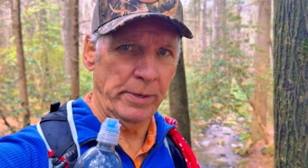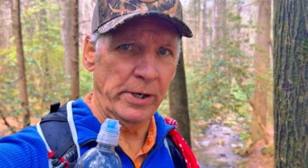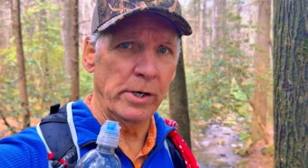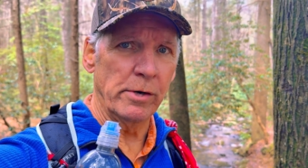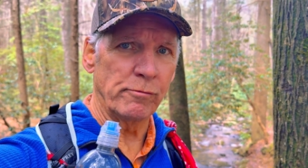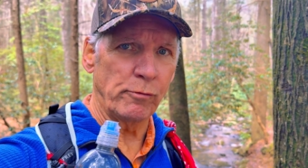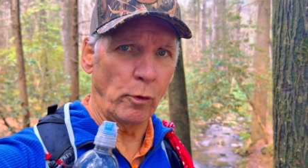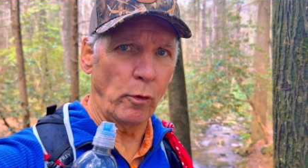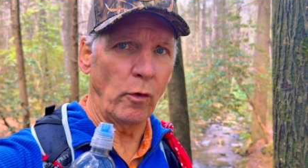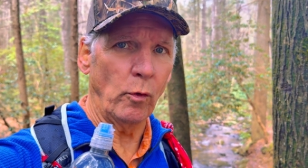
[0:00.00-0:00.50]
here
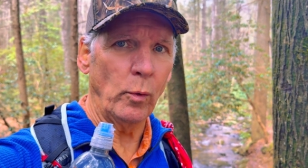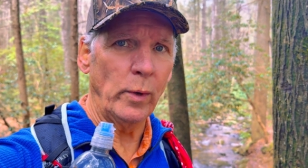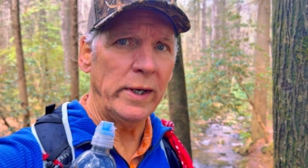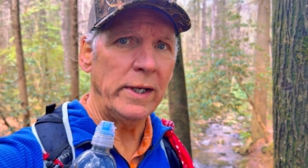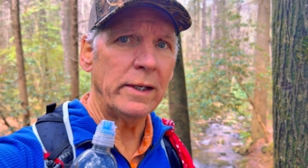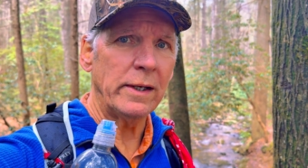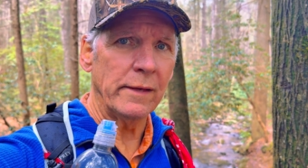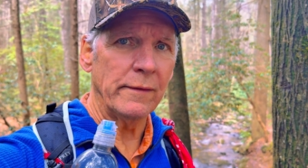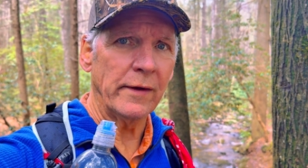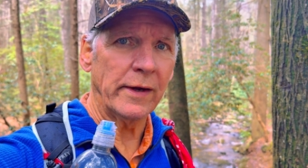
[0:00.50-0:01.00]
for the
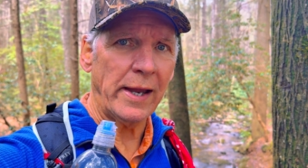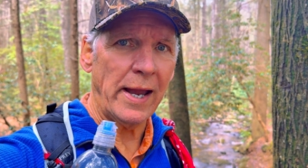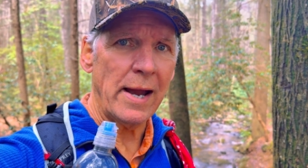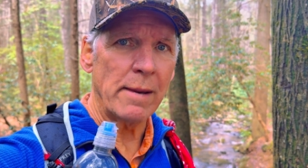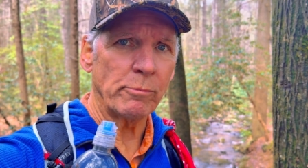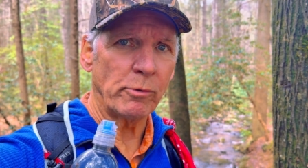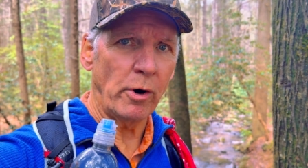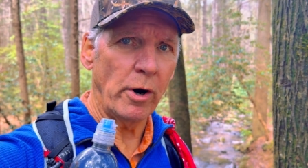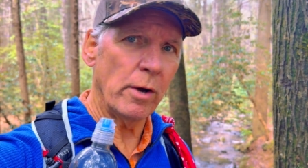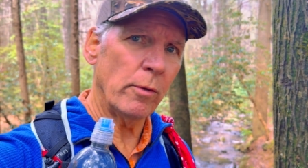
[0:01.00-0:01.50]
week in the
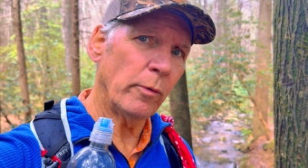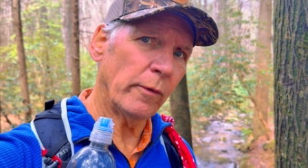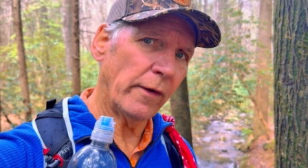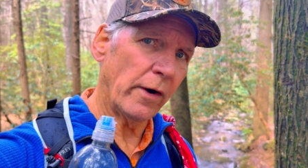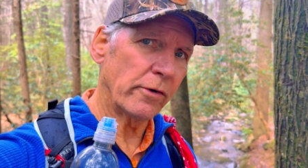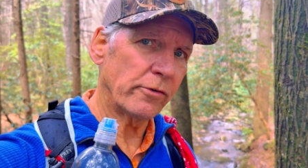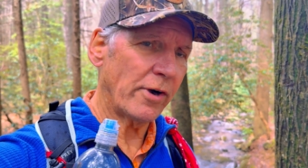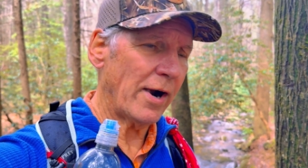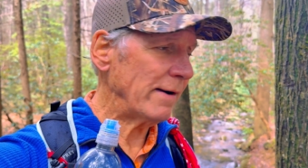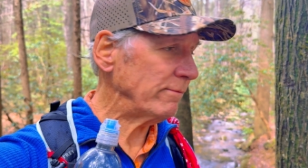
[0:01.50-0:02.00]
campground with
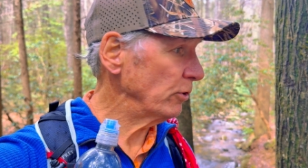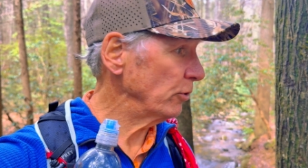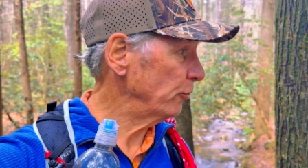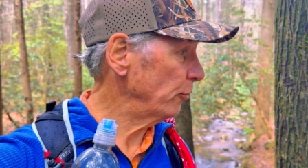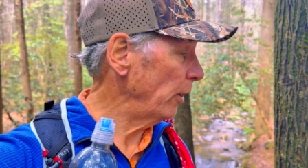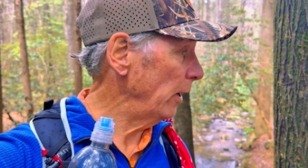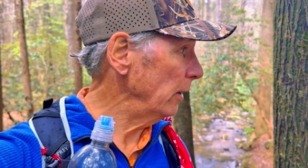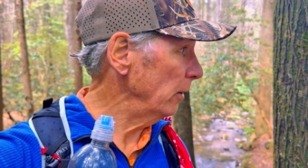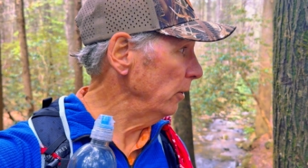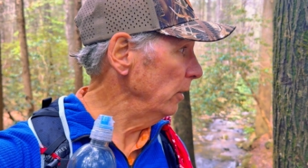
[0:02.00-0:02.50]
our travel
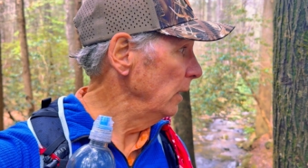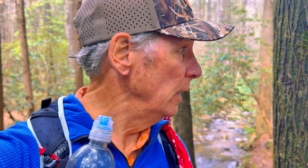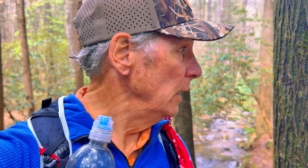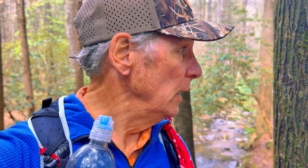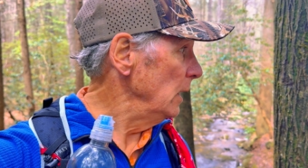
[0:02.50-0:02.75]
trailer.